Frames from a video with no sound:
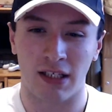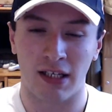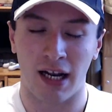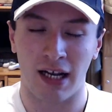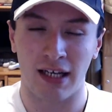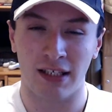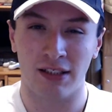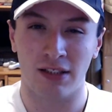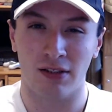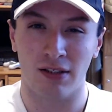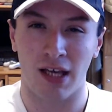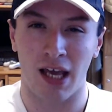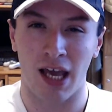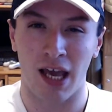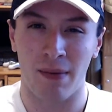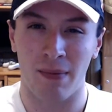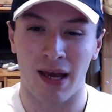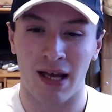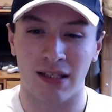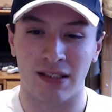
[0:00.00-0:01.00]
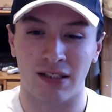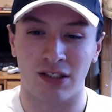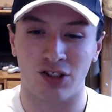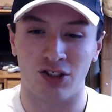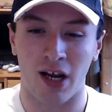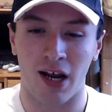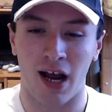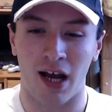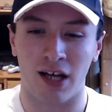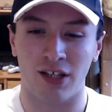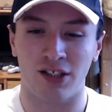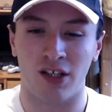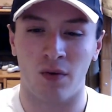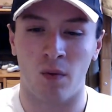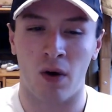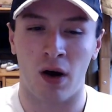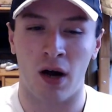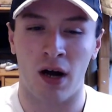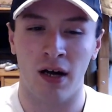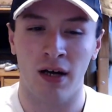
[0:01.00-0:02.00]
nice game against Shanghai
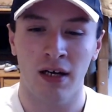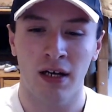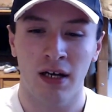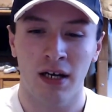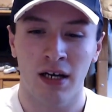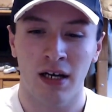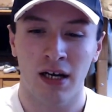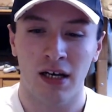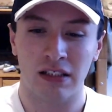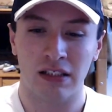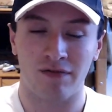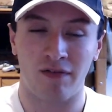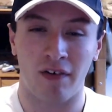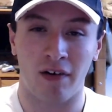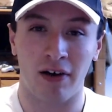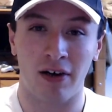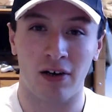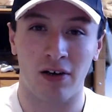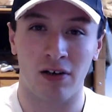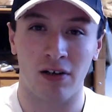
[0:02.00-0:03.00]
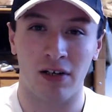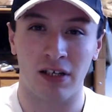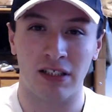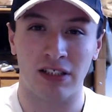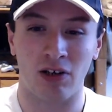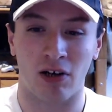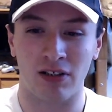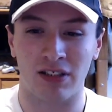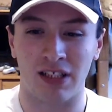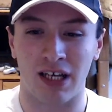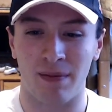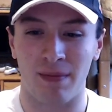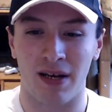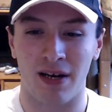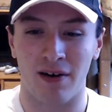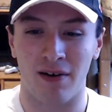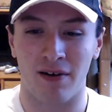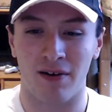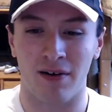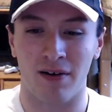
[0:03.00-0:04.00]
Shenhua. It was a very early start time
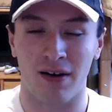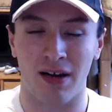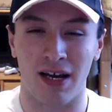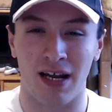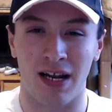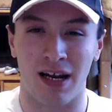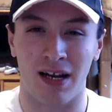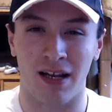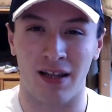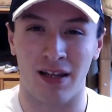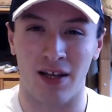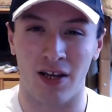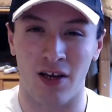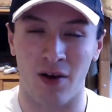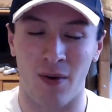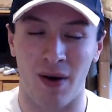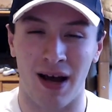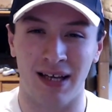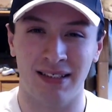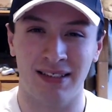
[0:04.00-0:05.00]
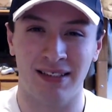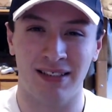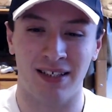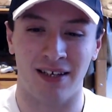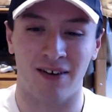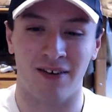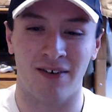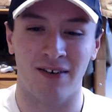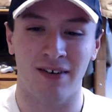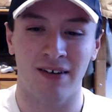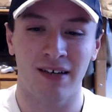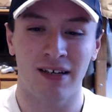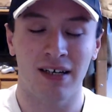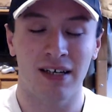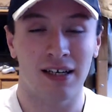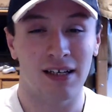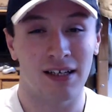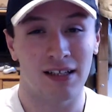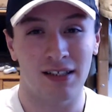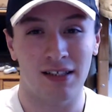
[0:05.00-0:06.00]
here in the U.S., so
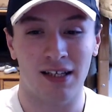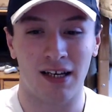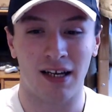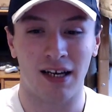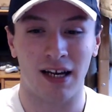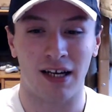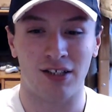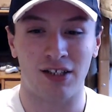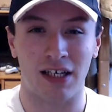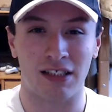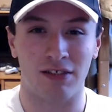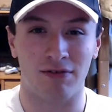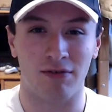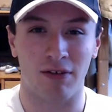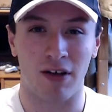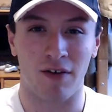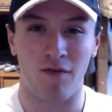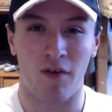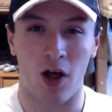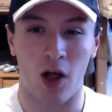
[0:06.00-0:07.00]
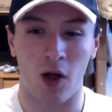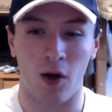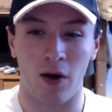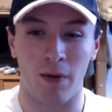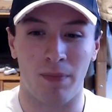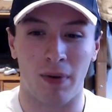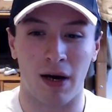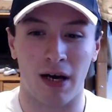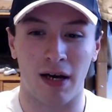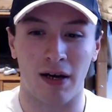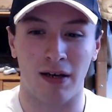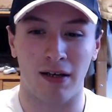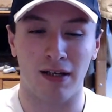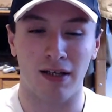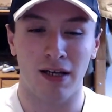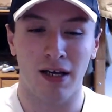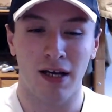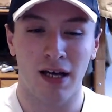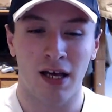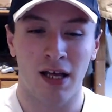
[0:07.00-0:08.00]
didn't get a chance to really follow it, but
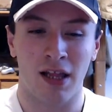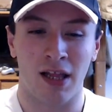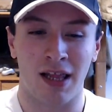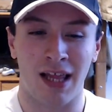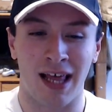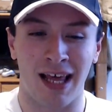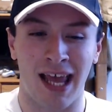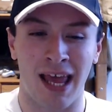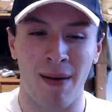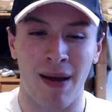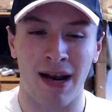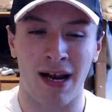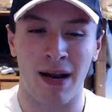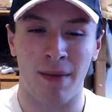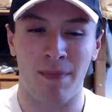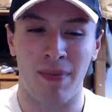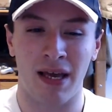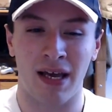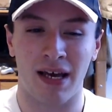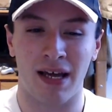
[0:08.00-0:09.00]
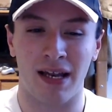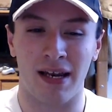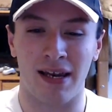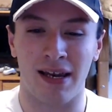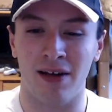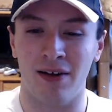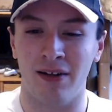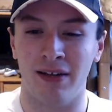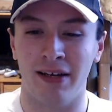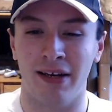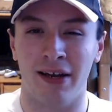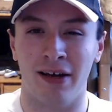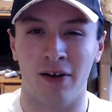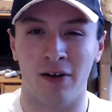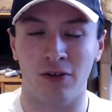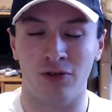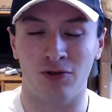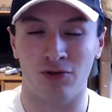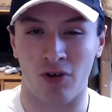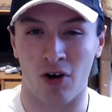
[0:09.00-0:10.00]
the game ended up being a
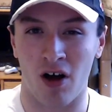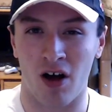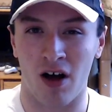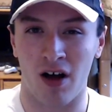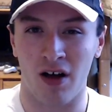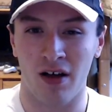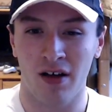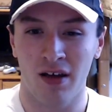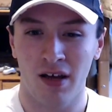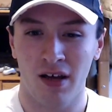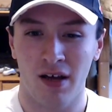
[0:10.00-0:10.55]
0-0 draw.